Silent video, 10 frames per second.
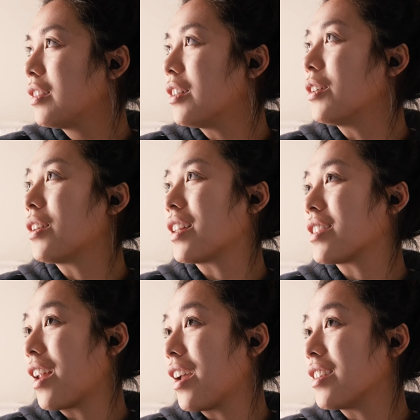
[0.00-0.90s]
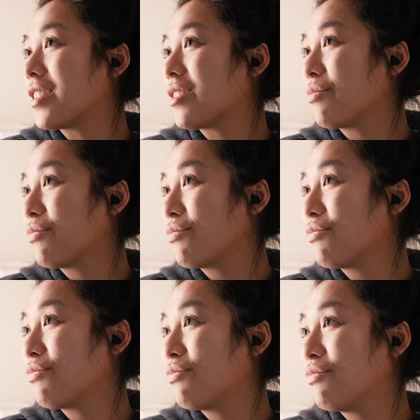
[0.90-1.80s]
Oh, that's nice.
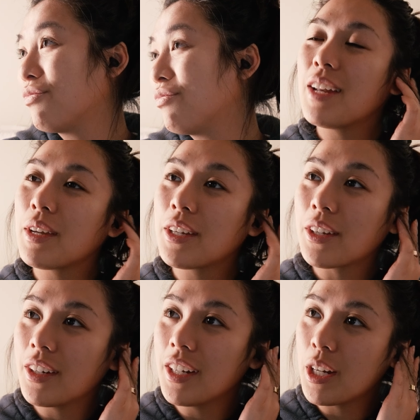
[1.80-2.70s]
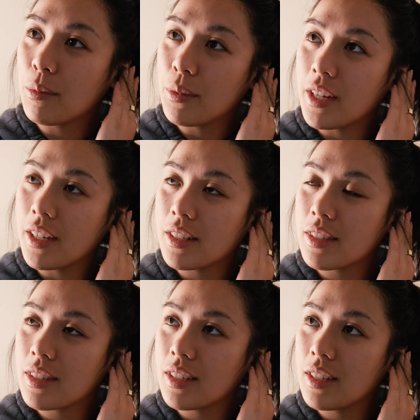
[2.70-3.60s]
My current
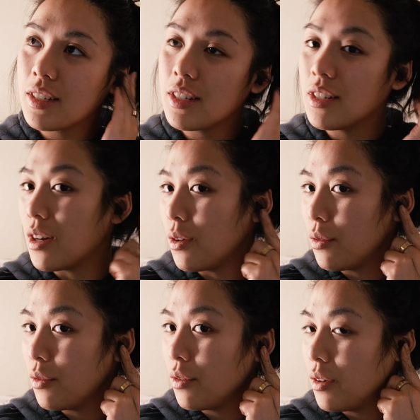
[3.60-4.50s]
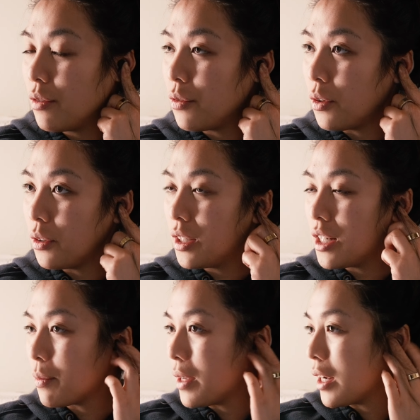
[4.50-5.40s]
earplugs don't fold
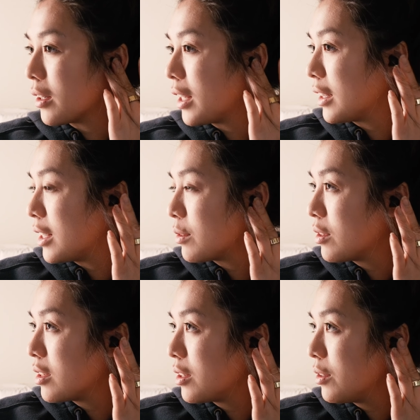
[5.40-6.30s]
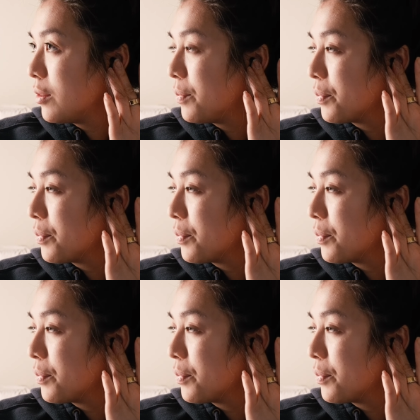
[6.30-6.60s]
into my ear like these ones do.